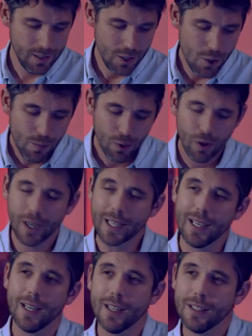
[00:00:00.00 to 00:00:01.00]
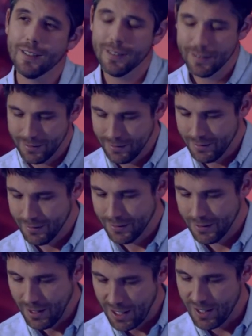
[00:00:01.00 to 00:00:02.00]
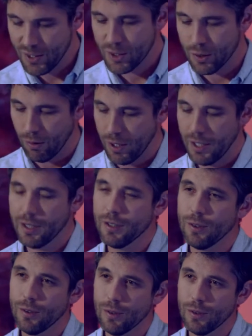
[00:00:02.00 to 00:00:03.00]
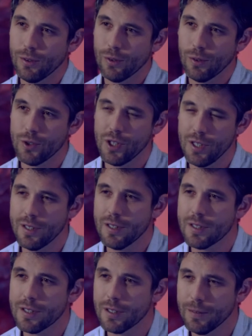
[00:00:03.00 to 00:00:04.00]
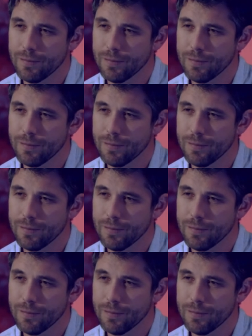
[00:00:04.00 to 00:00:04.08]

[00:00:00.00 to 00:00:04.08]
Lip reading: Are you more like Gideon in this story or Jesus?